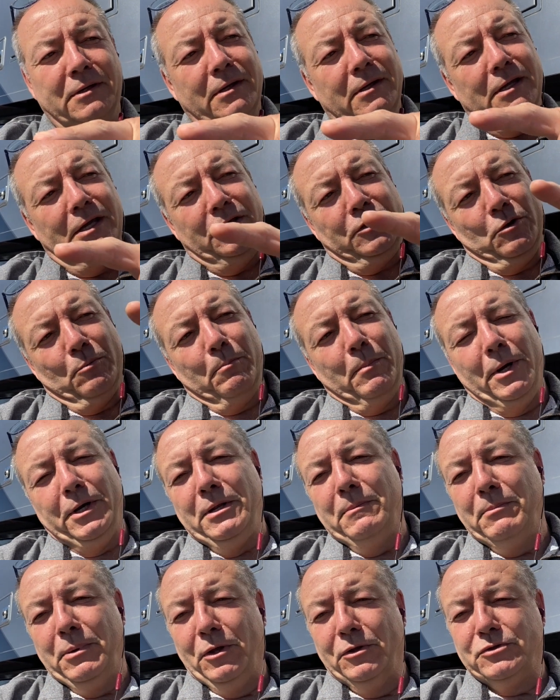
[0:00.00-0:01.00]
and your buddy
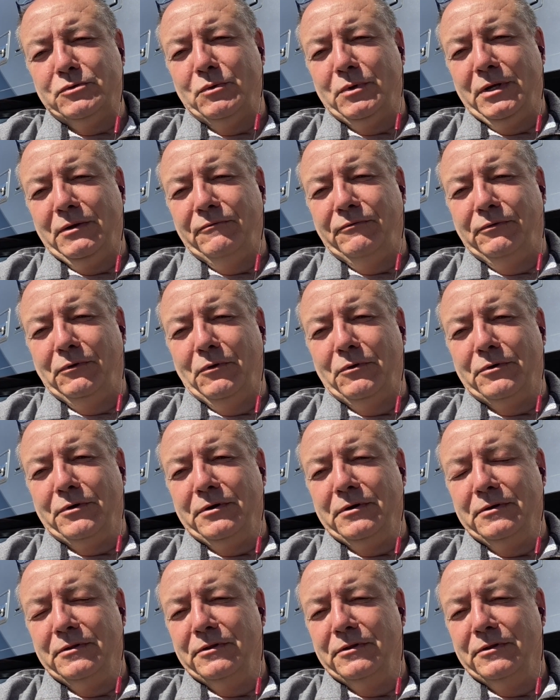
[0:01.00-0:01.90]
builds one in Florida,